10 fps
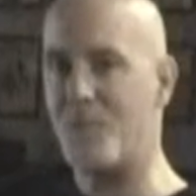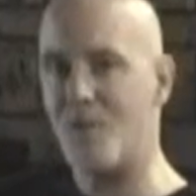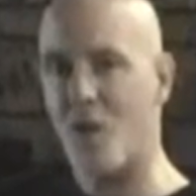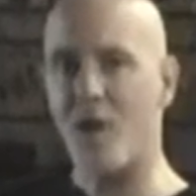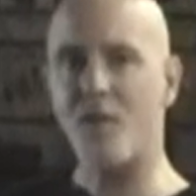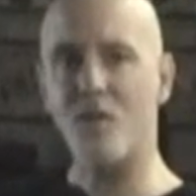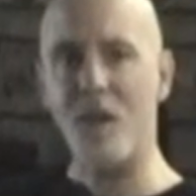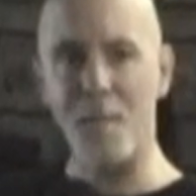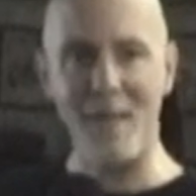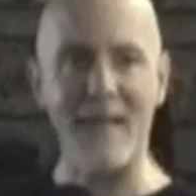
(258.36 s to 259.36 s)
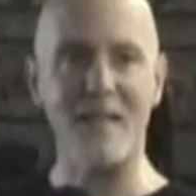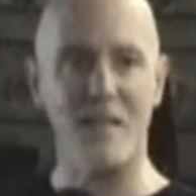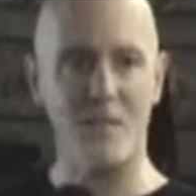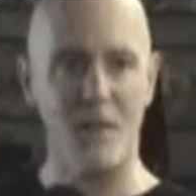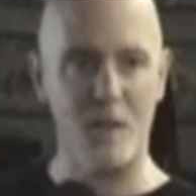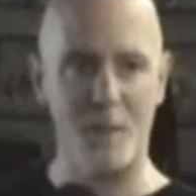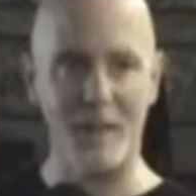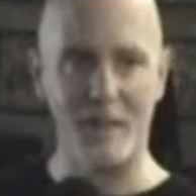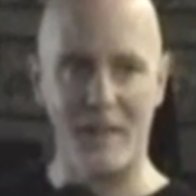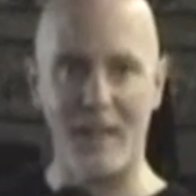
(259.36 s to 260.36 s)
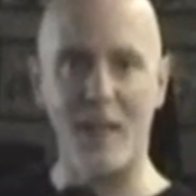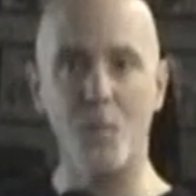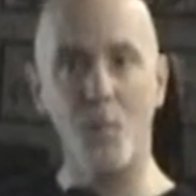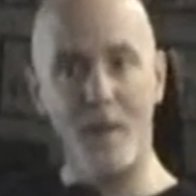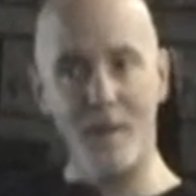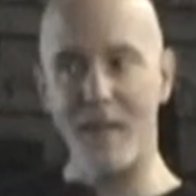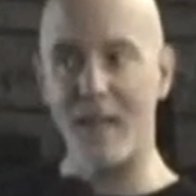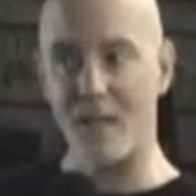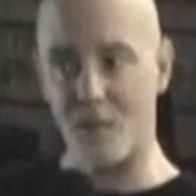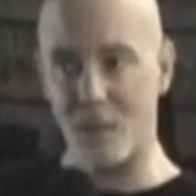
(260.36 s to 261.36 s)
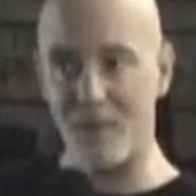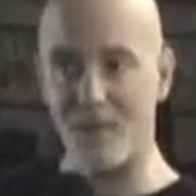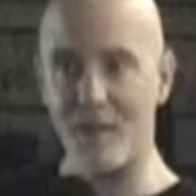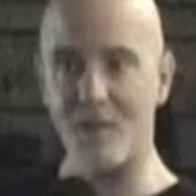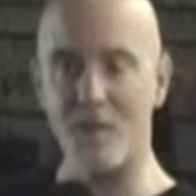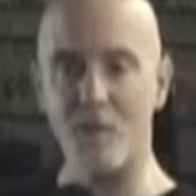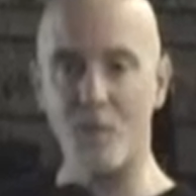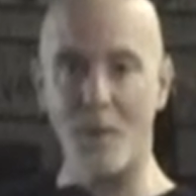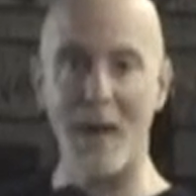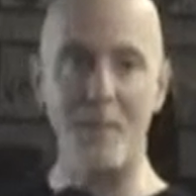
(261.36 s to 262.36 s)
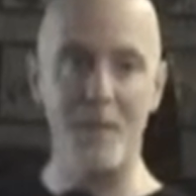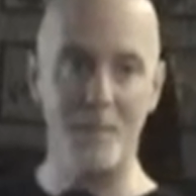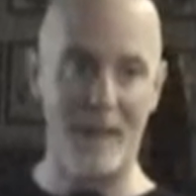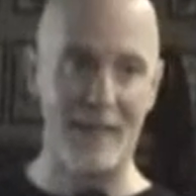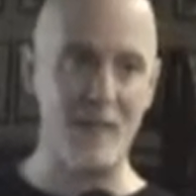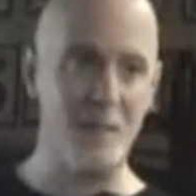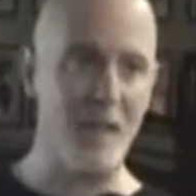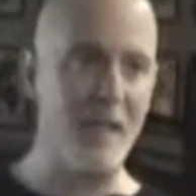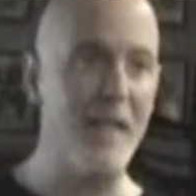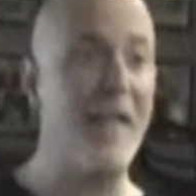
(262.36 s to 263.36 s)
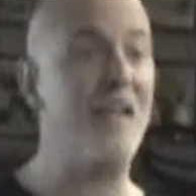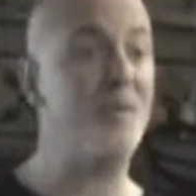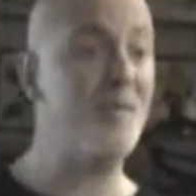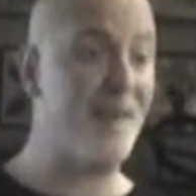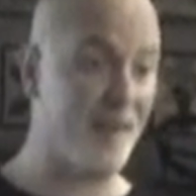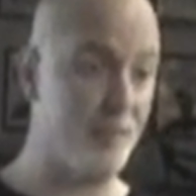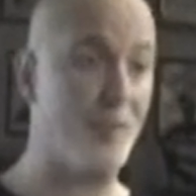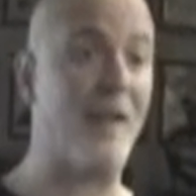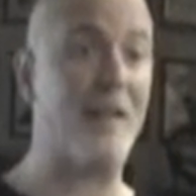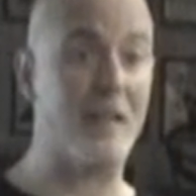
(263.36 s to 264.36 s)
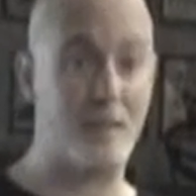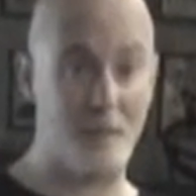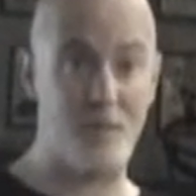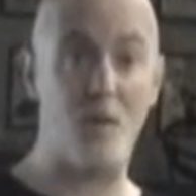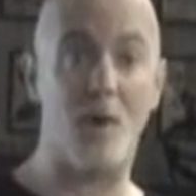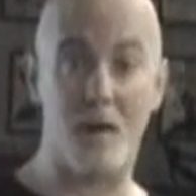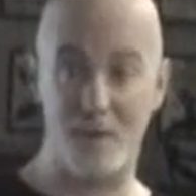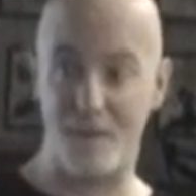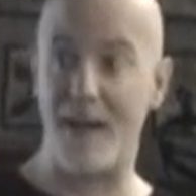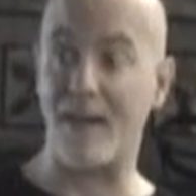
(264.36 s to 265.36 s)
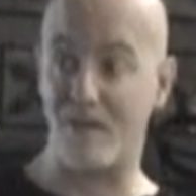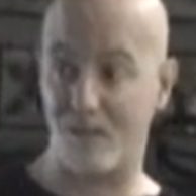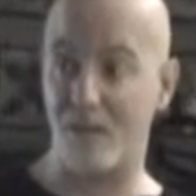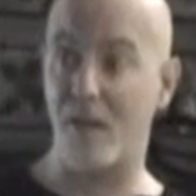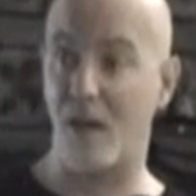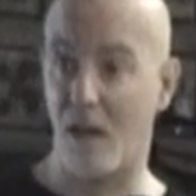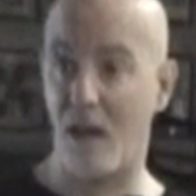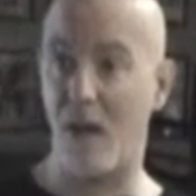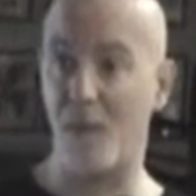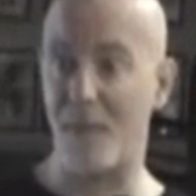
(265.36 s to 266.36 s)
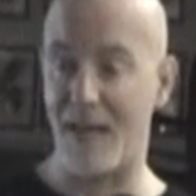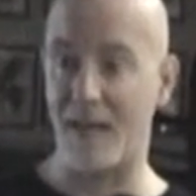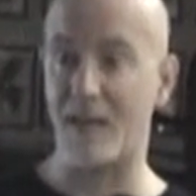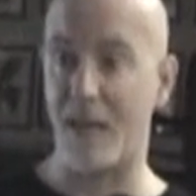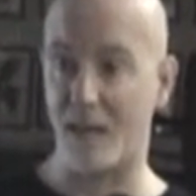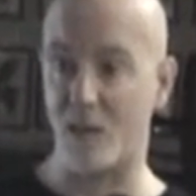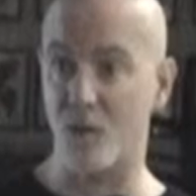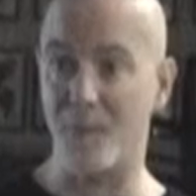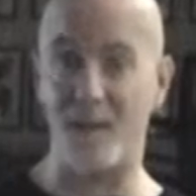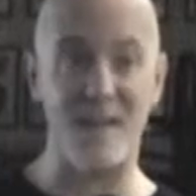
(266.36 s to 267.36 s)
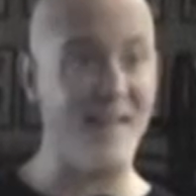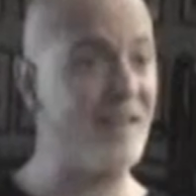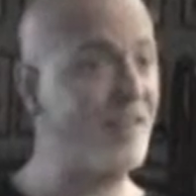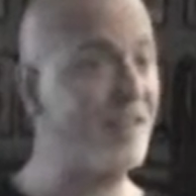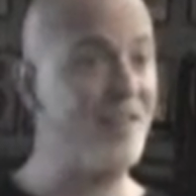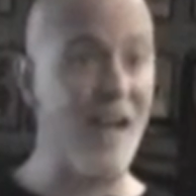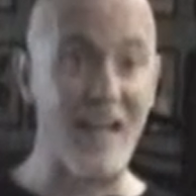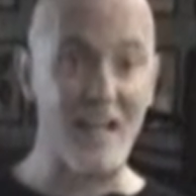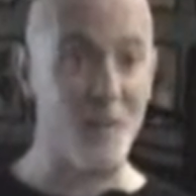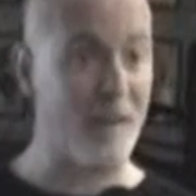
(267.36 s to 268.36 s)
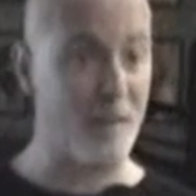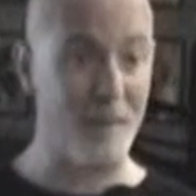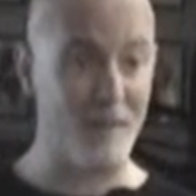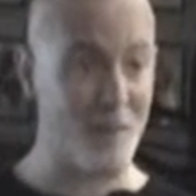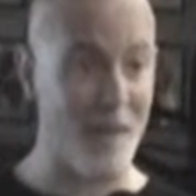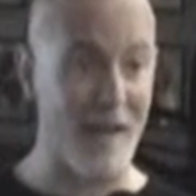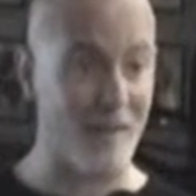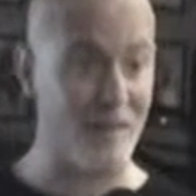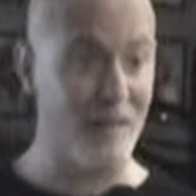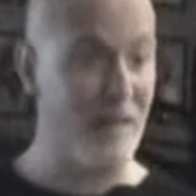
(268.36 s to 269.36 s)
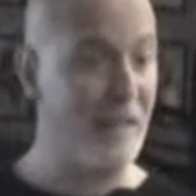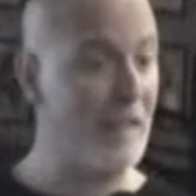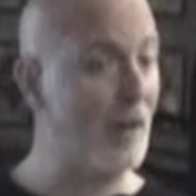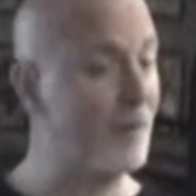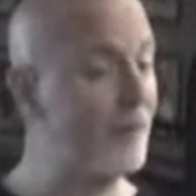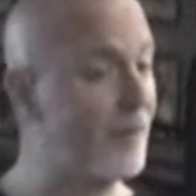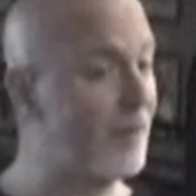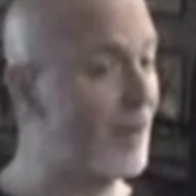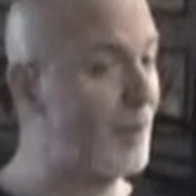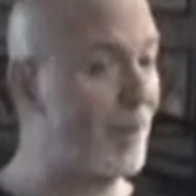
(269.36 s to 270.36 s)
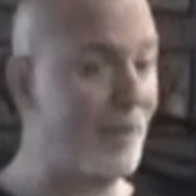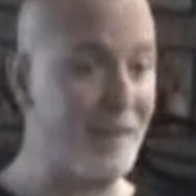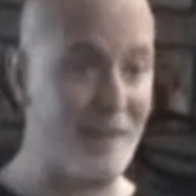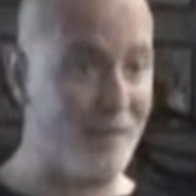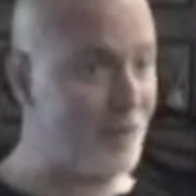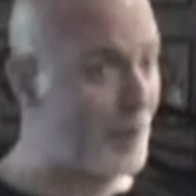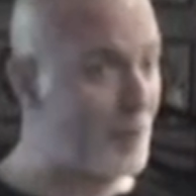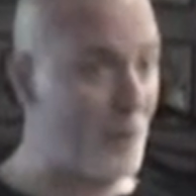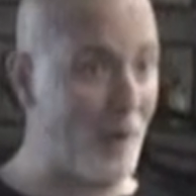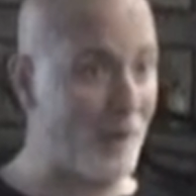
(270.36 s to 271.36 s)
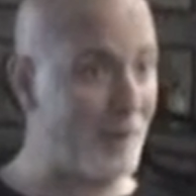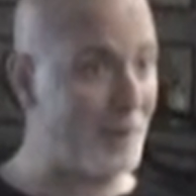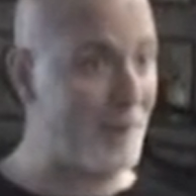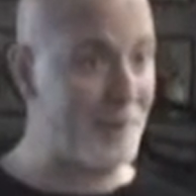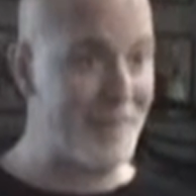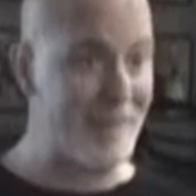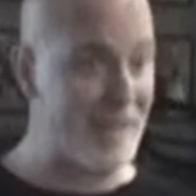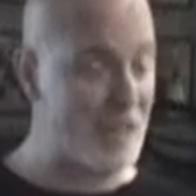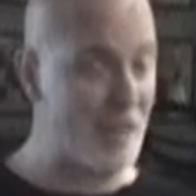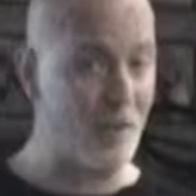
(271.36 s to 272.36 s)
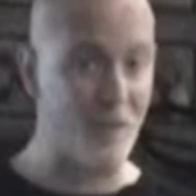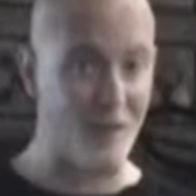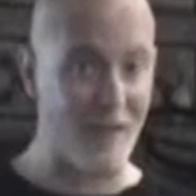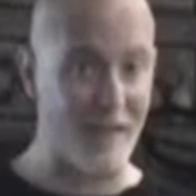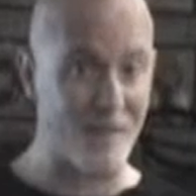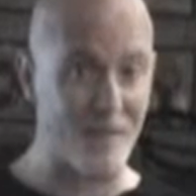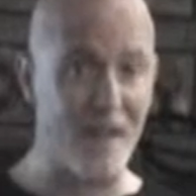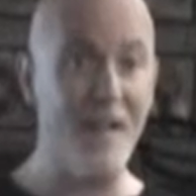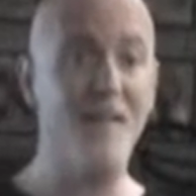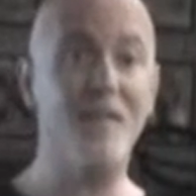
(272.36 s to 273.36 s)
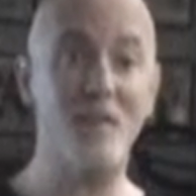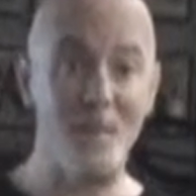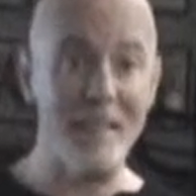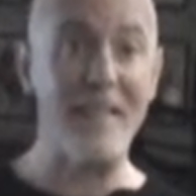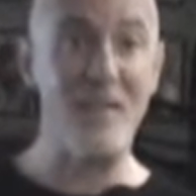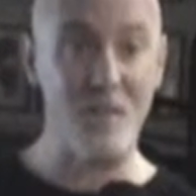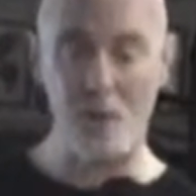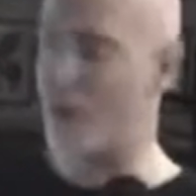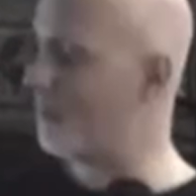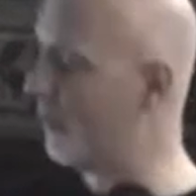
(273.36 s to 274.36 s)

it was also abandoned very quickly. And one of the characteristics of this rapid abandonment is we found relatively few artifacts at Care Mount. And it's exactly what you would expect. You know, if somebody only lives somewhere for maybe 10 years or less, there simply isn't going to